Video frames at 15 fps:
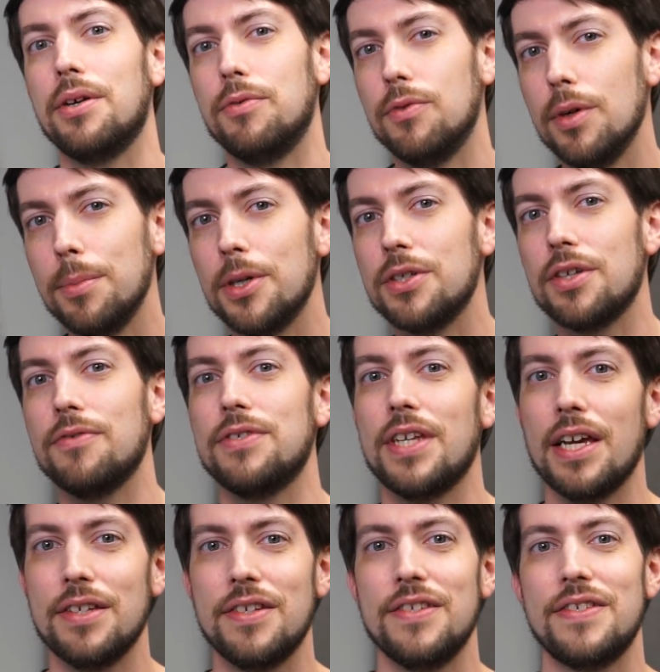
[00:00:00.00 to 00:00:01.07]
rumors of
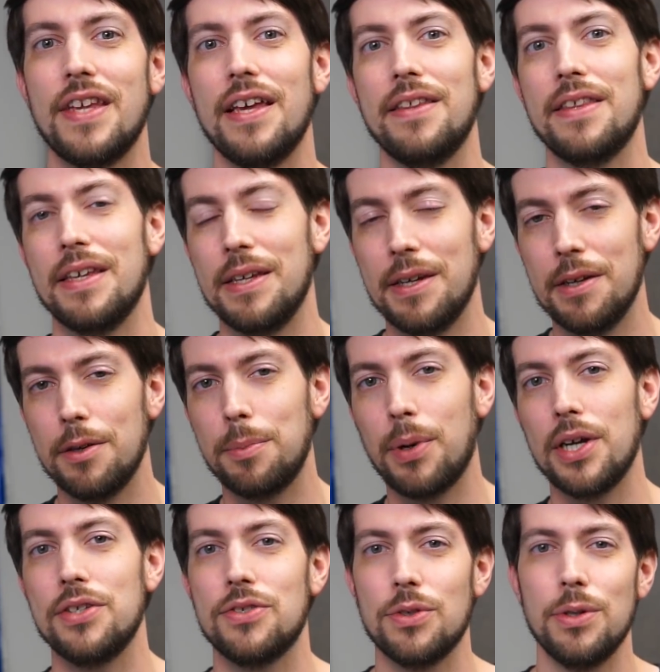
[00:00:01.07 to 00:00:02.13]
SAS's death in
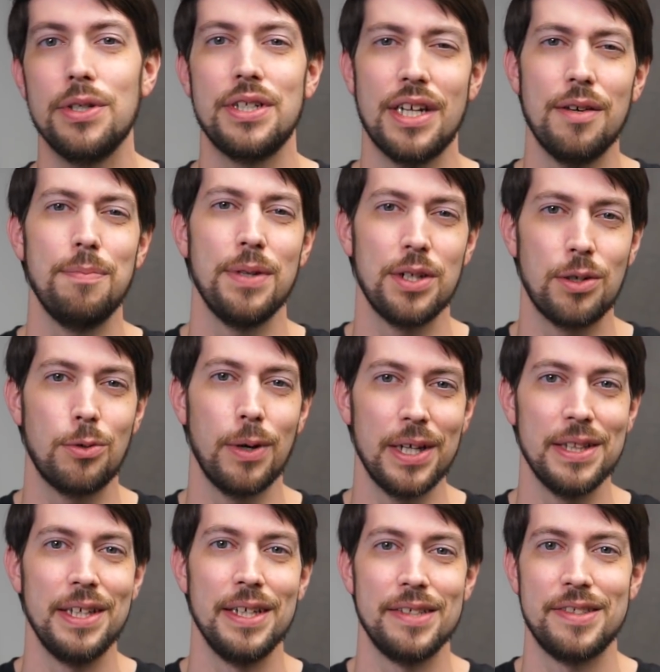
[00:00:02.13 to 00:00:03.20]
enterprise storage have been
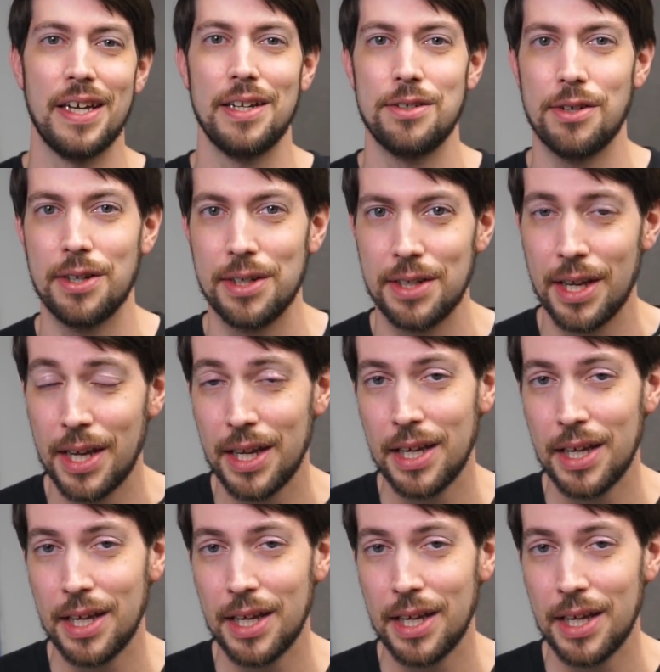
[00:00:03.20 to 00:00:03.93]
greatly exaggerated.